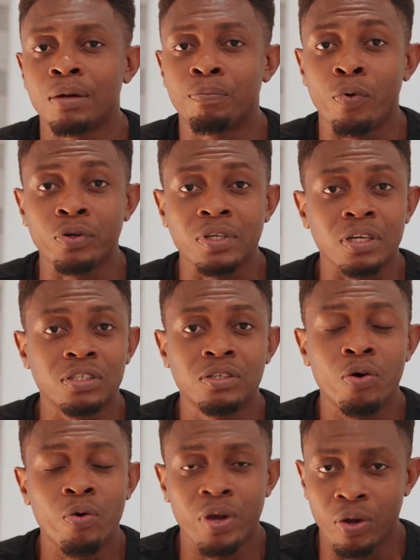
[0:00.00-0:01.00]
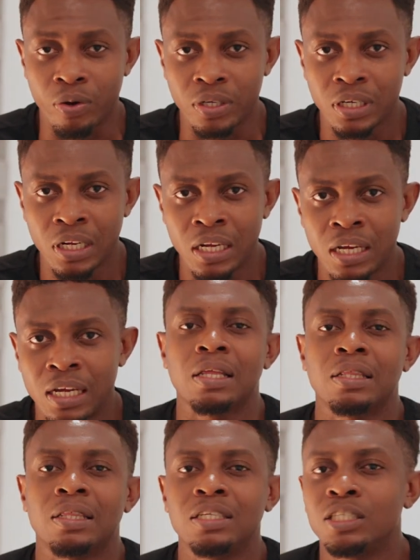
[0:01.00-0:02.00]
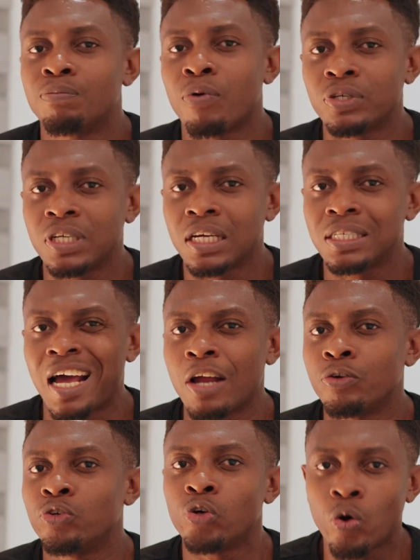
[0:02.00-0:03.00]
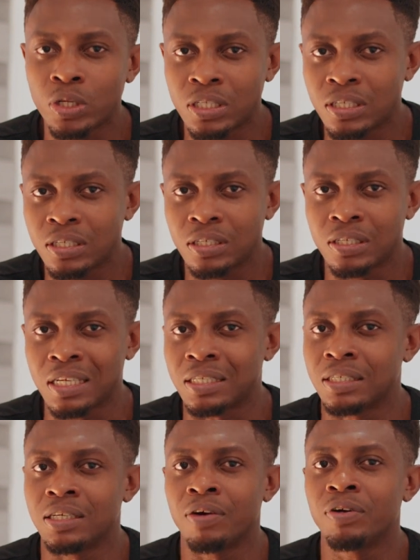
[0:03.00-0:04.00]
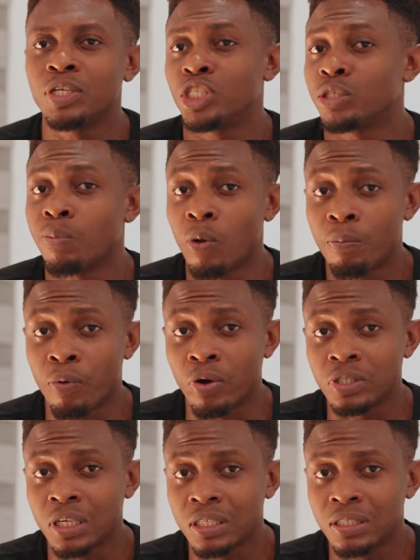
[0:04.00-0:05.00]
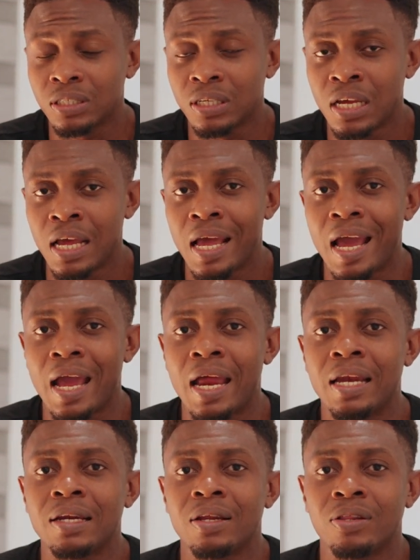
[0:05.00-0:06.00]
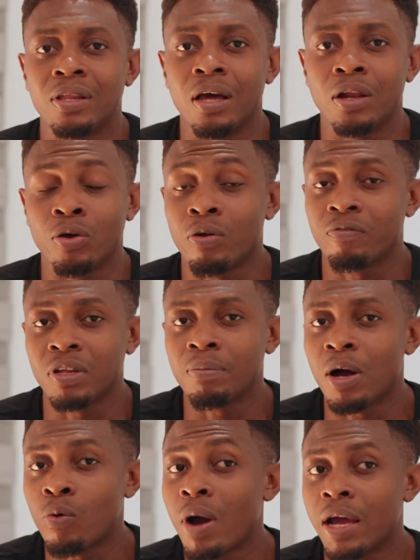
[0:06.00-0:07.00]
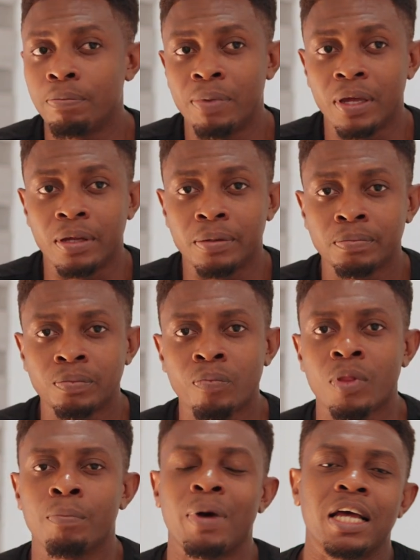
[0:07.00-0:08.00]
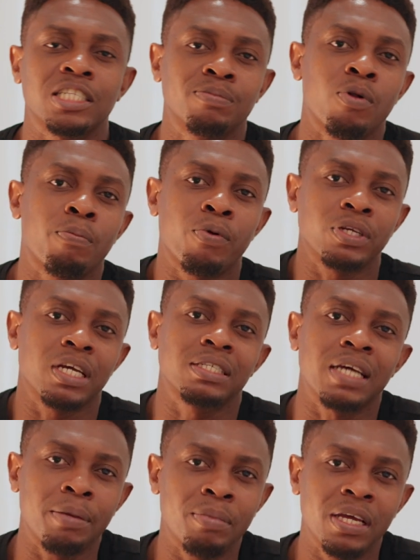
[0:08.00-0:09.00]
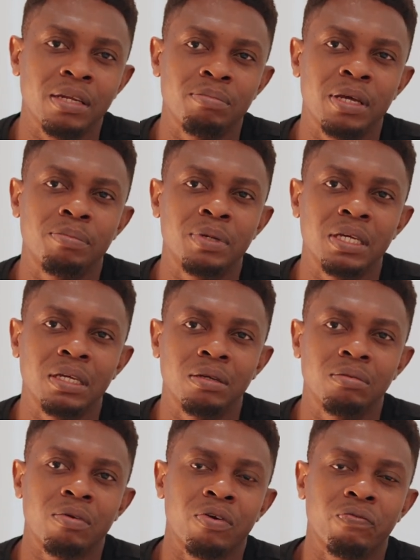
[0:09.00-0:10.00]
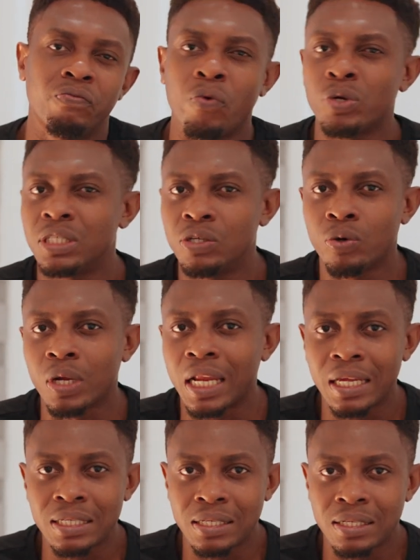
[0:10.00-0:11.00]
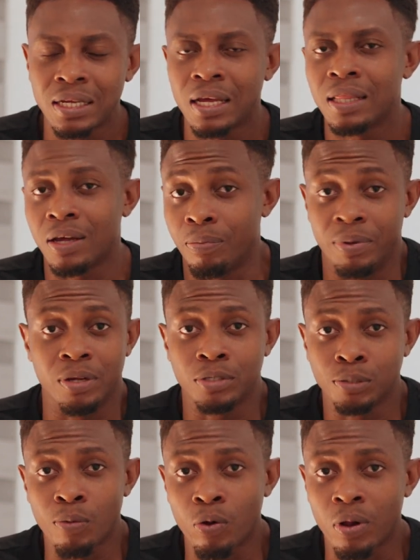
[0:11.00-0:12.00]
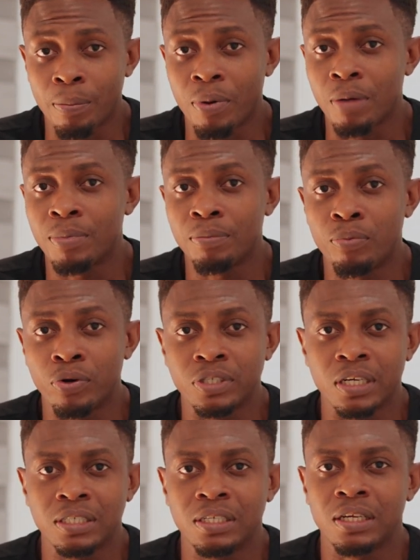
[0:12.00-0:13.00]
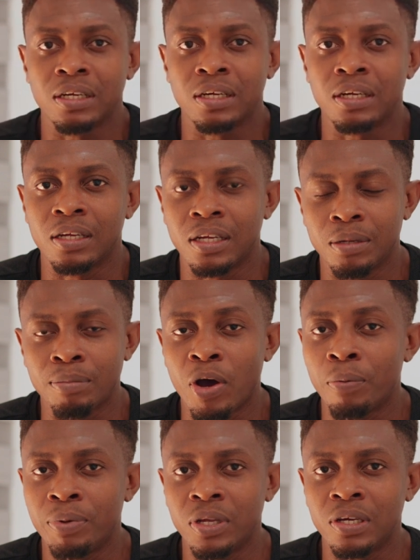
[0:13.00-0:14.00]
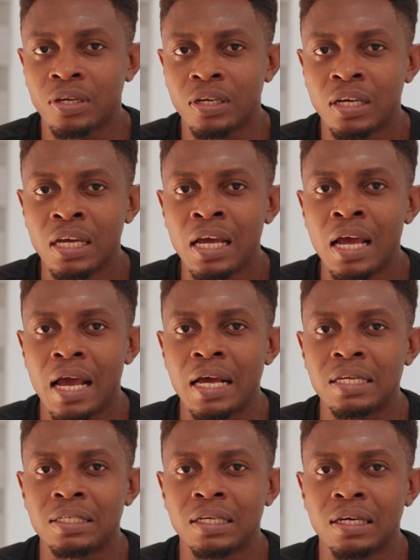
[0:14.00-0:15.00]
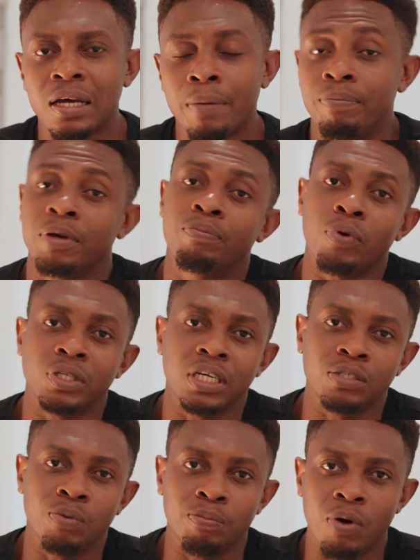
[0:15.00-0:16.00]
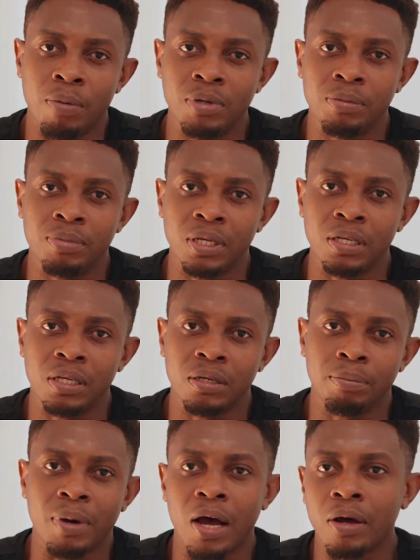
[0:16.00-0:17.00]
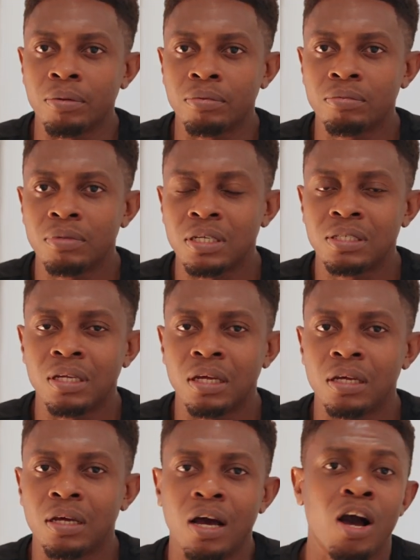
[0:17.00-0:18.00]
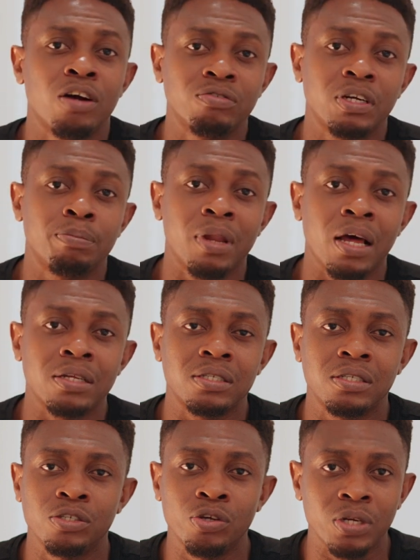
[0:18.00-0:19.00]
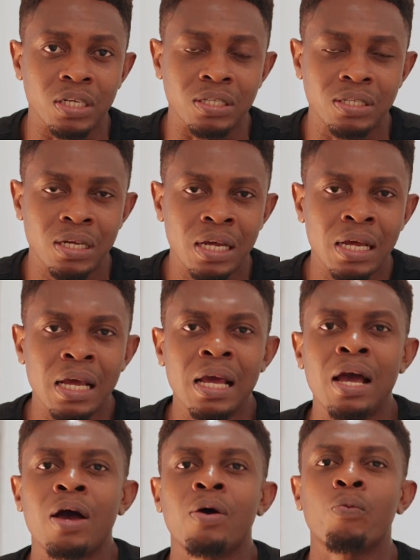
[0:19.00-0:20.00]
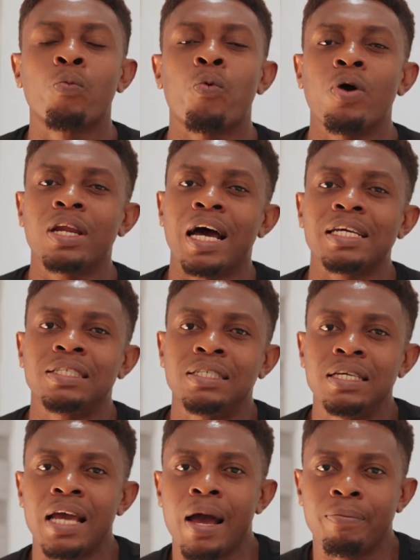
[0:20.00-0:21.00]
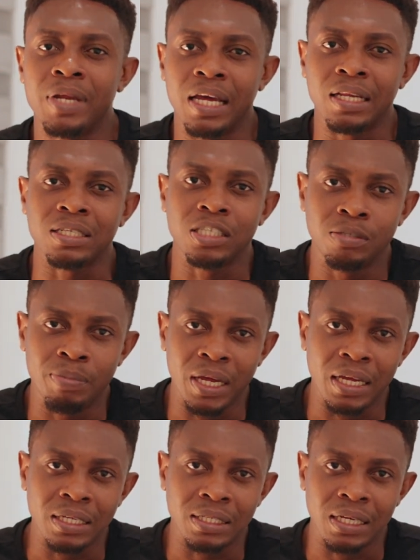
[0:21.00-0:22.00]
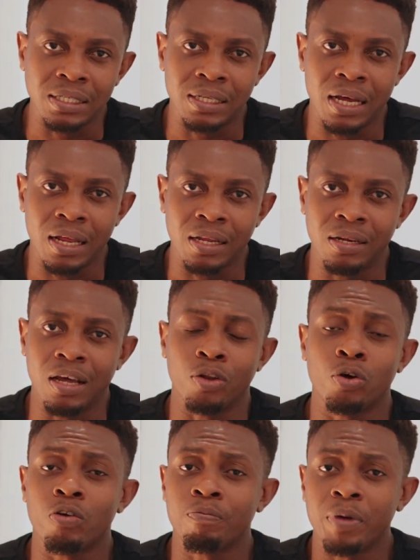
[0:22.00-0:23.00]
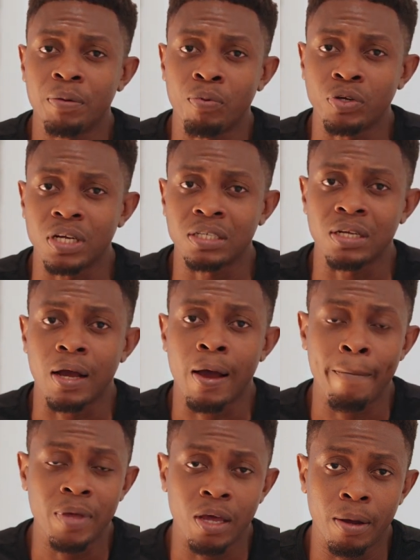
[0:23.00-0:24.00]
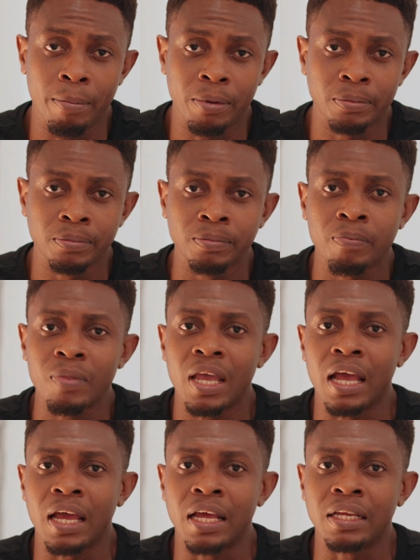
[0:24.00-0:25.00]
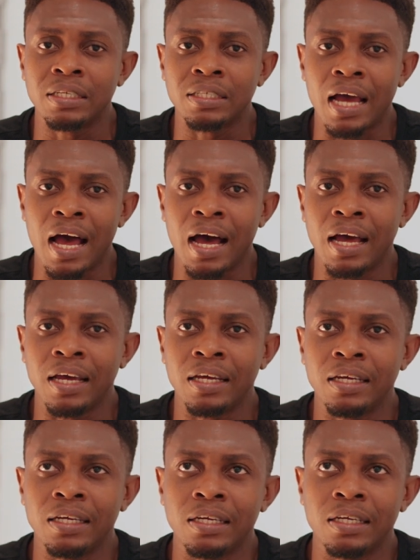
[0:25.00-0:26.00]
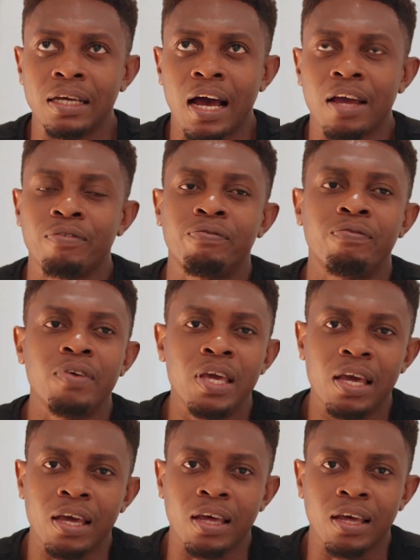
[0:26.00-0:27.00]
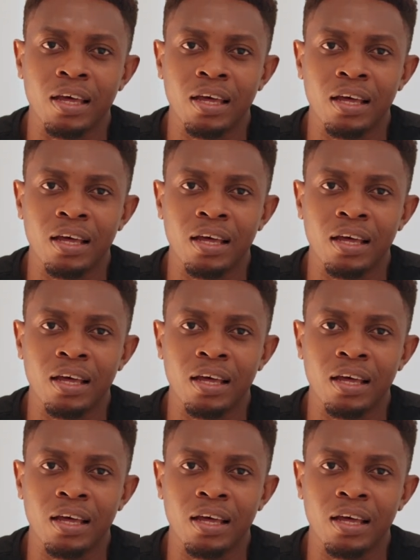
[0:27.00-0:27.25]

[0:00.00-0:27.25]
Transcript: projects going on. These projects are not necessarily small projects, and a lot of them are quite big. By small projects, I mean maybe 40 or less. That would be a small apartment project, in my opinion. And a big project will probably be about, let's say, 100 plus units. What I see happening in the space is that a lot of big projects are coming up, and I fear